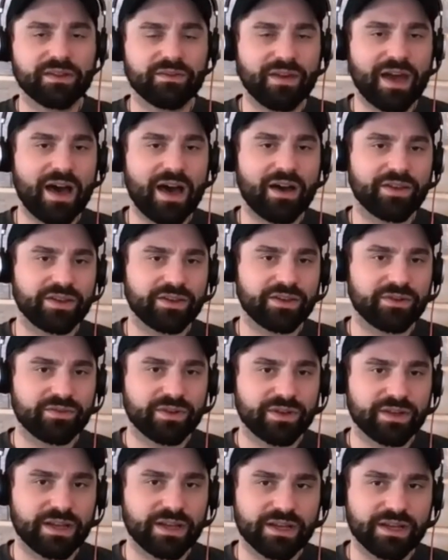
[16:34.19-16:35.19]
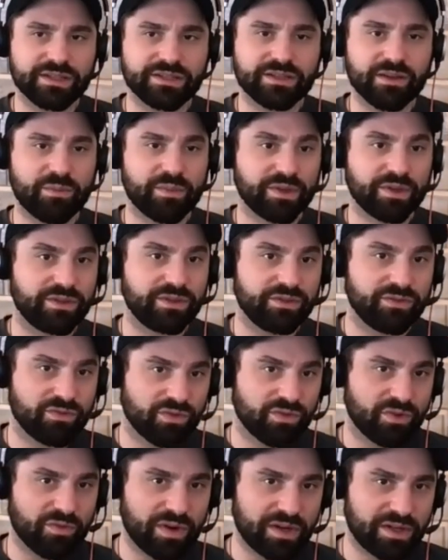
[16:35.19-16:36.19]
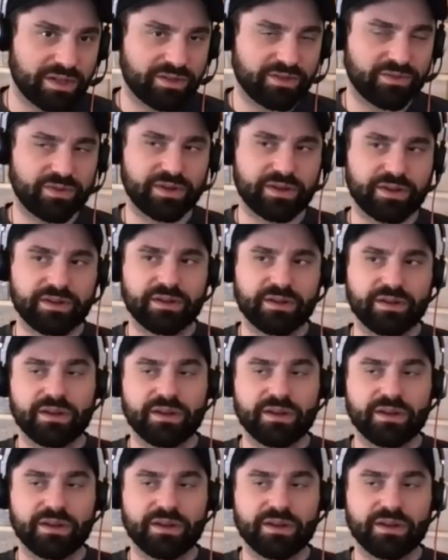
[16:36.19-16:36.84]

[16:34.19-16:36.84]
the value is something you were already doing